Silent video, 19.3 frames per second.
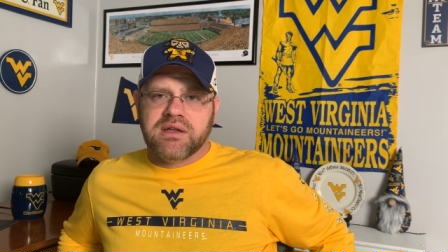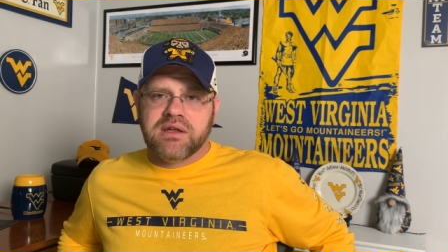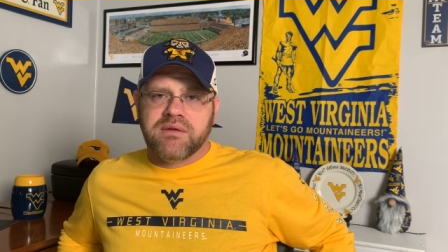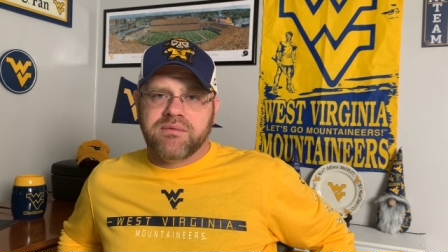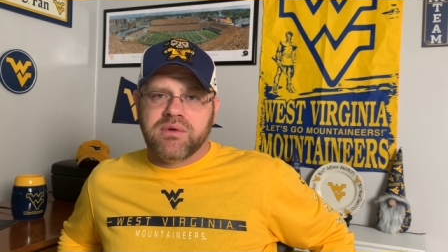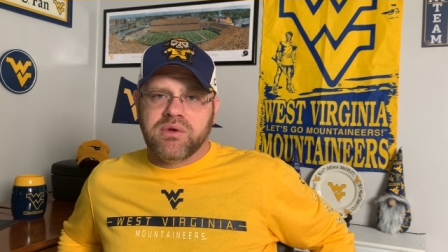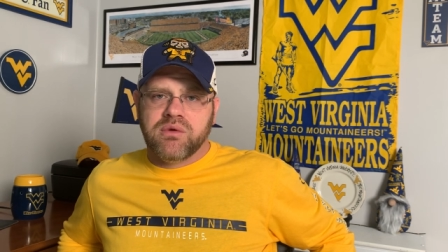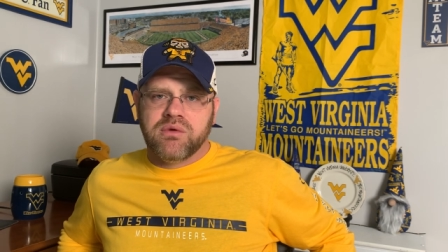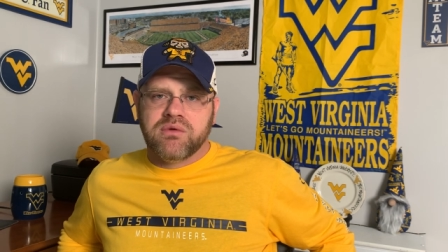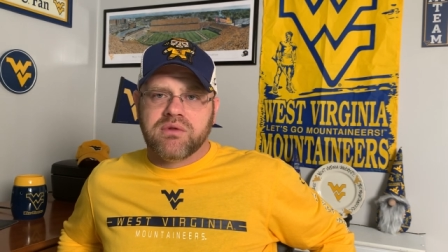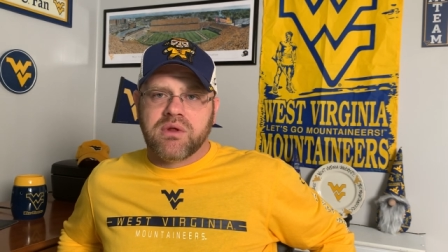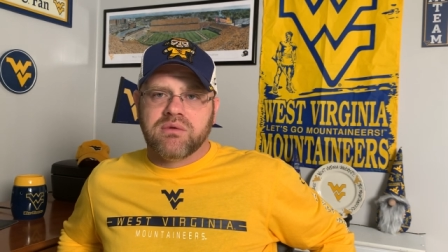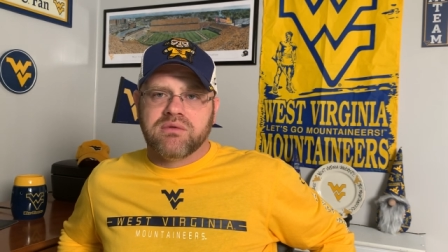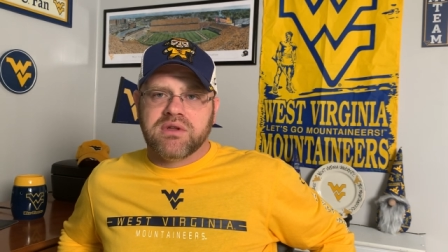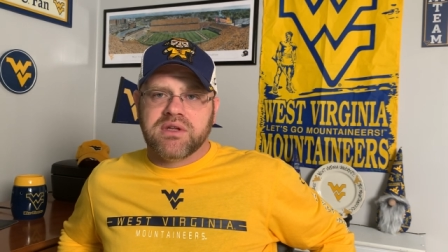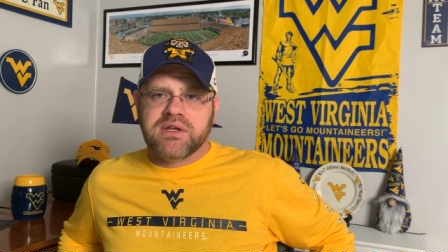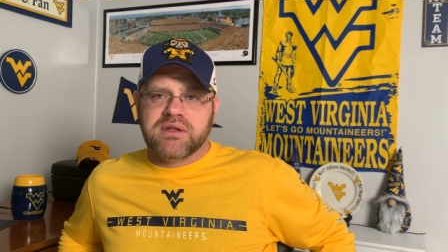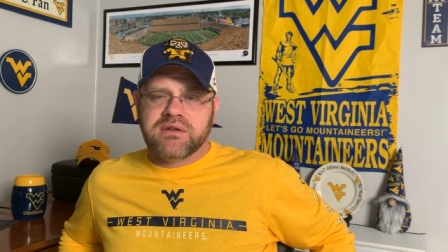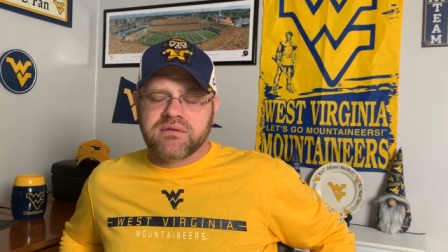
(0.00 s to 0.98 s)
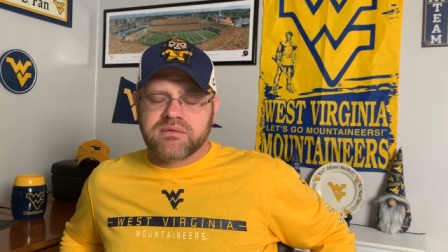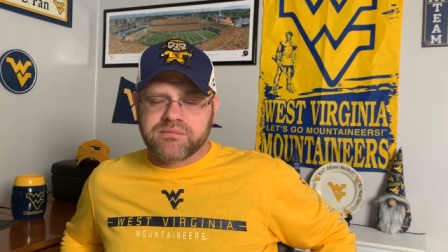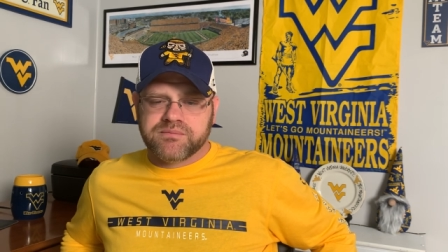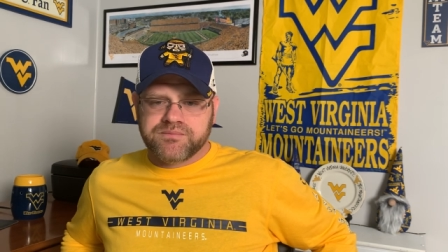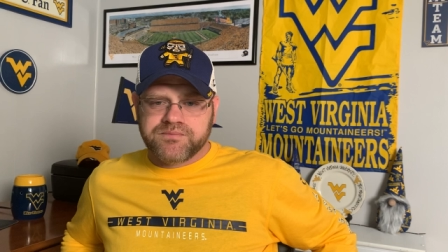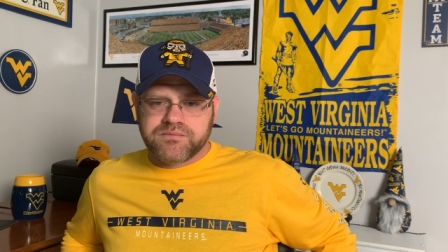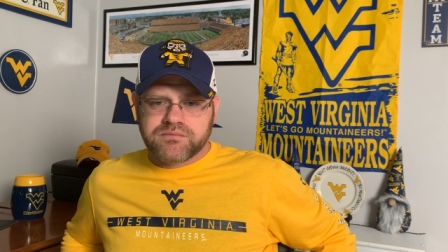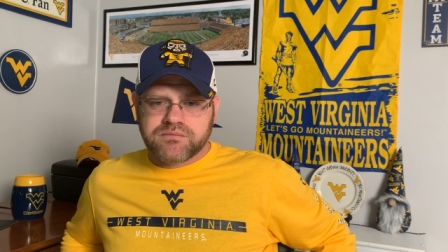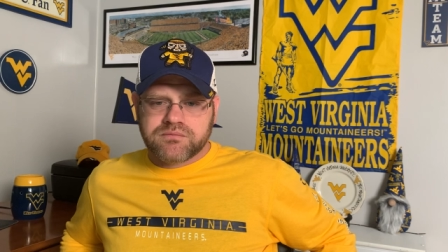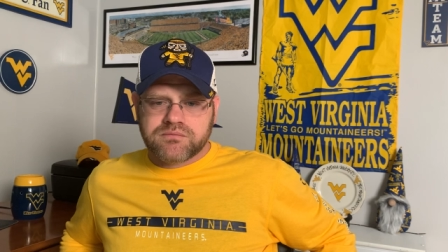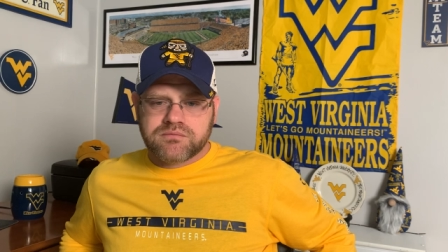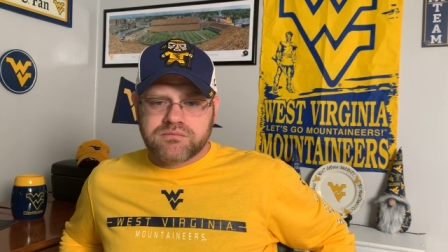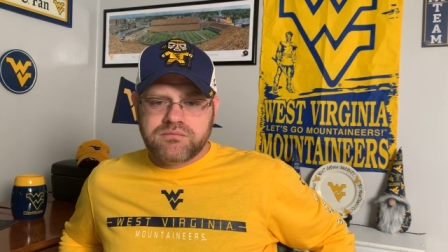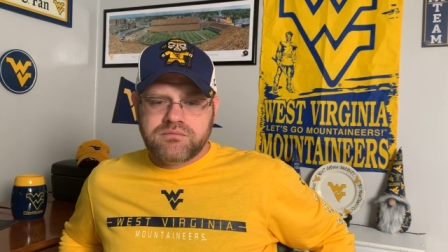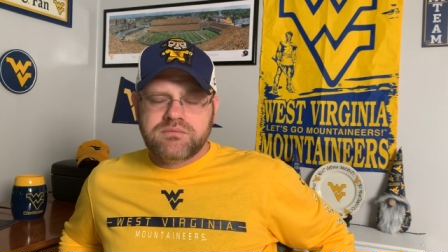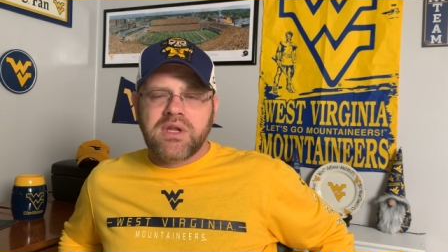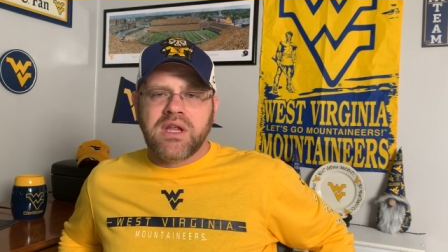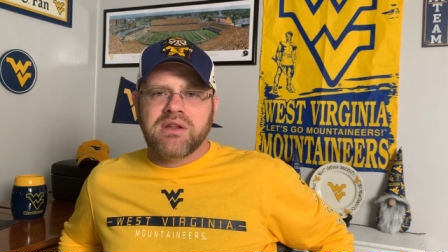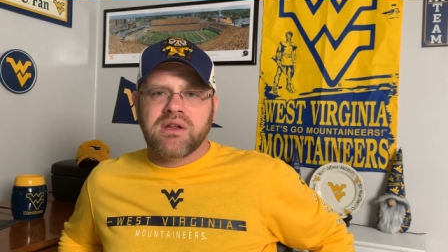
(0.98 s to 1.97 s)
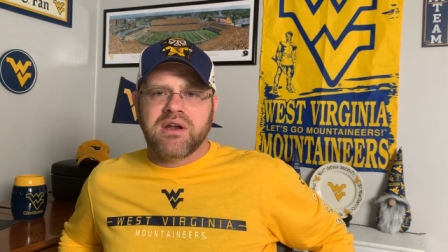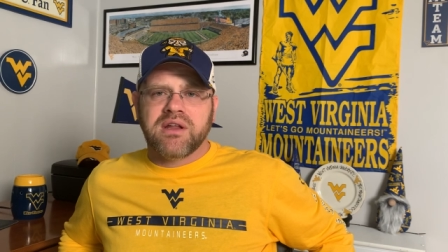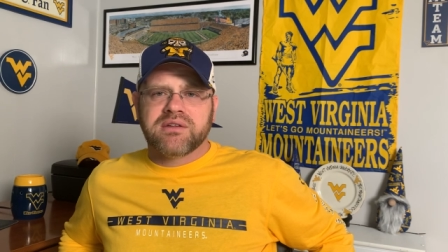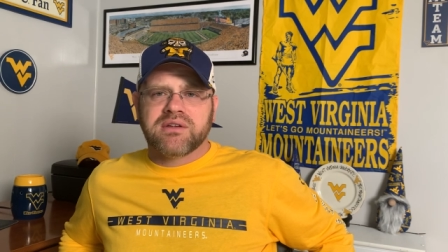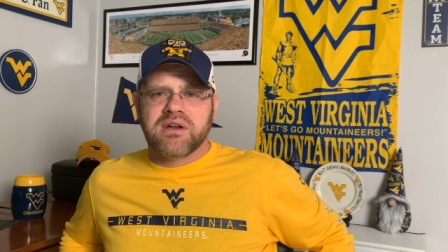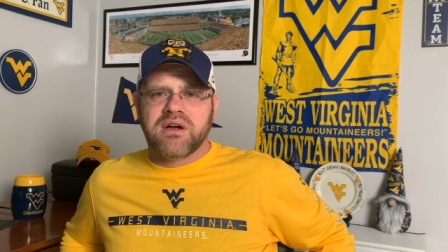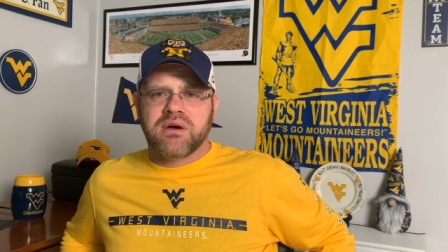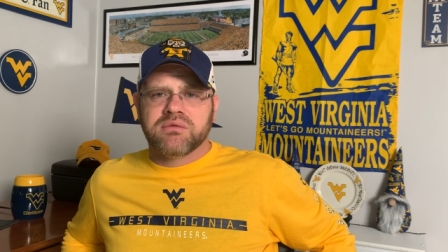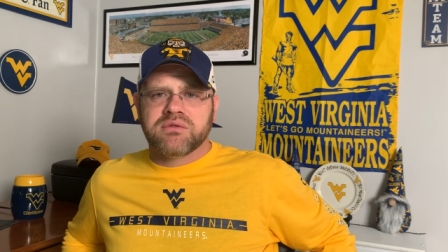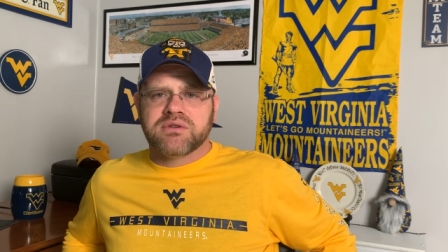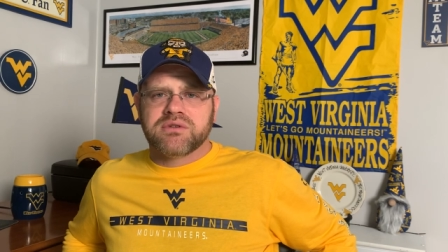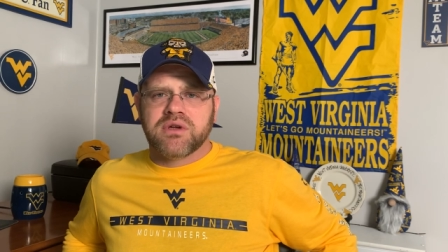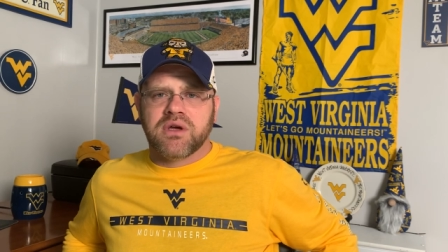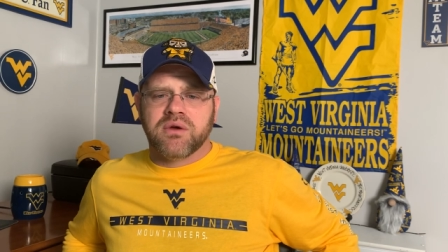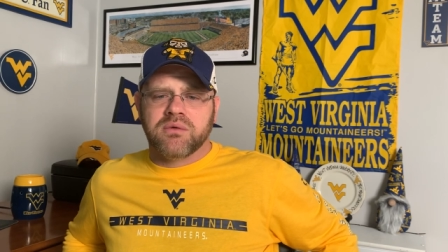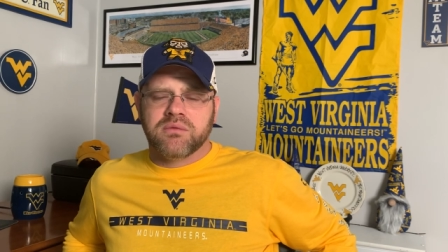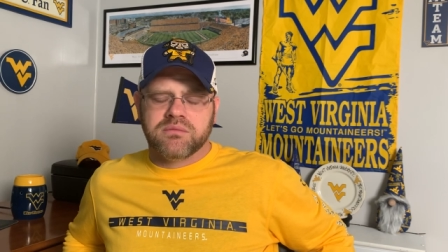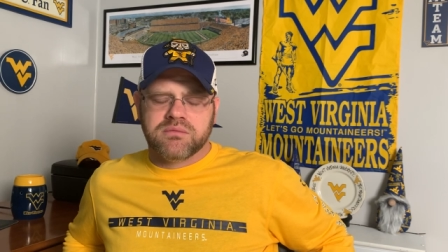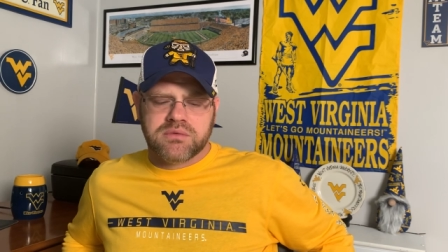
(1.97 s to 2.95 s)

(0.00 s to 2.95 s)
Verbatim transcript: if you use those links. Now let's get on with the show.